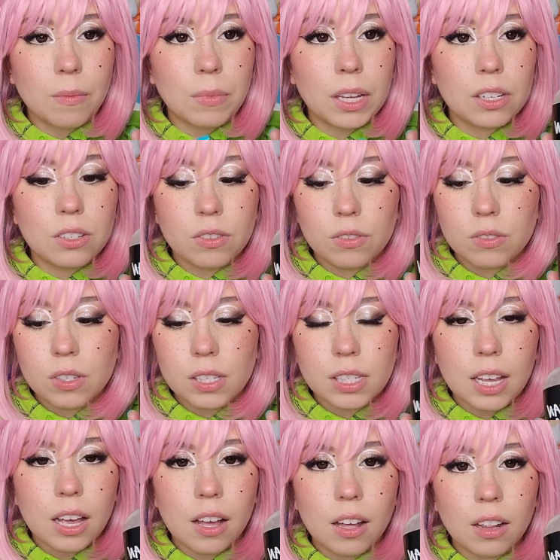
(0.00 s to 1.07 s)
they do
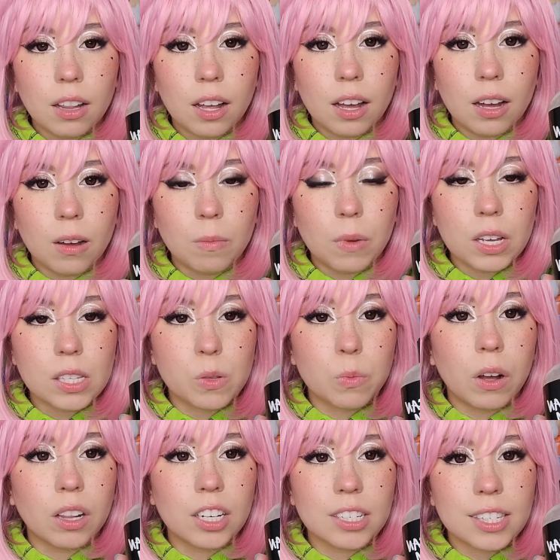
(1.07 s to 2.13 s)
sell a
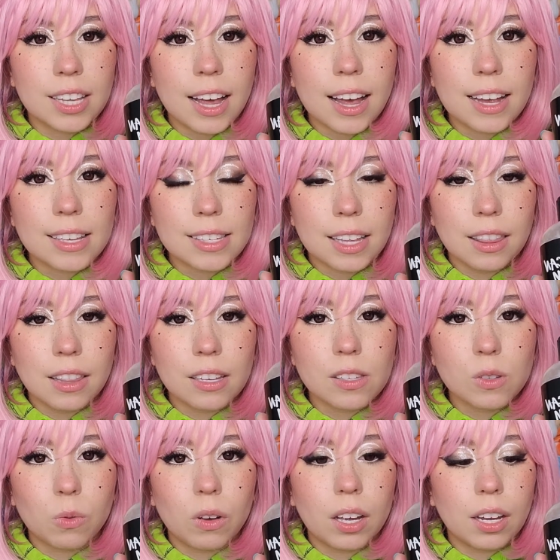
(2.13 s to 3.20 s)
smaller size in this
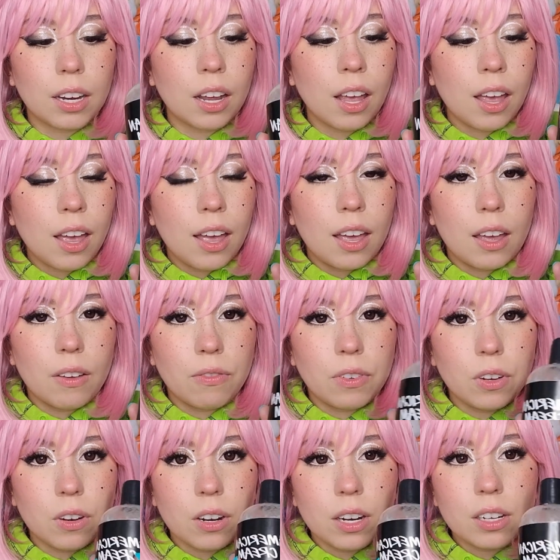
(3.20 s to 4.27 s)
one if
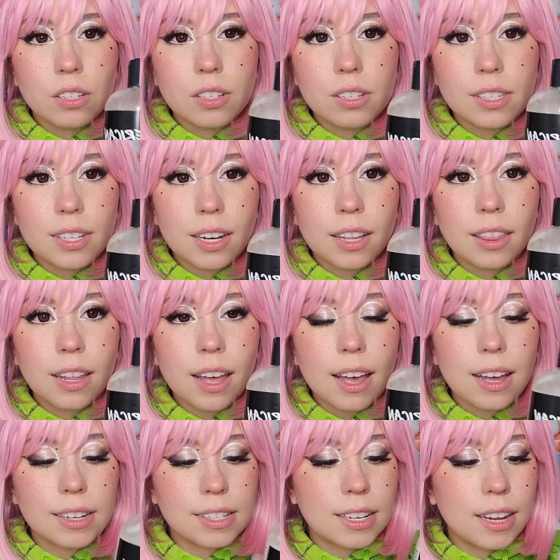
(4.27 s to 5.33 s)
you're interested in
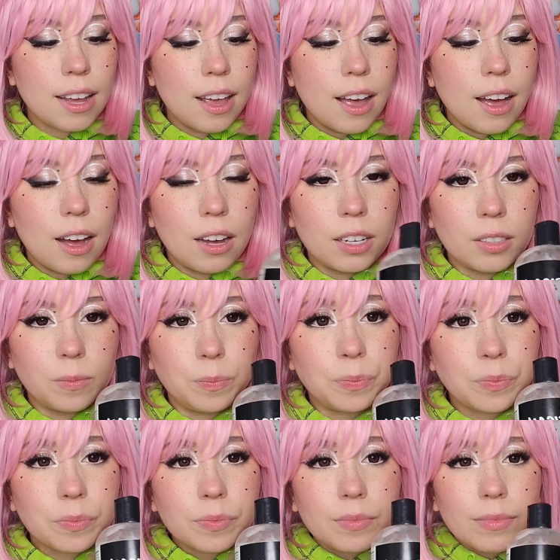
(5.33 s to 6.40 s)
that.
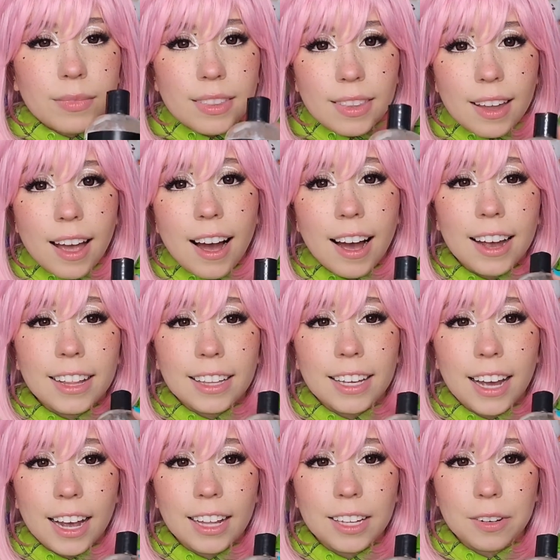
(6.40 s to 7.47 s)

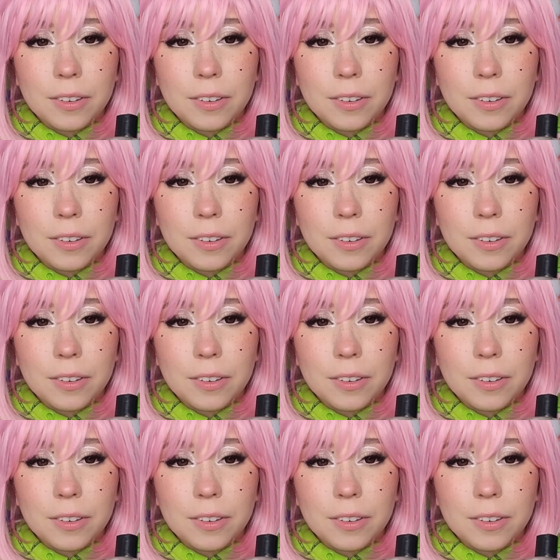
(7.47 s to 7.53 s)
Highly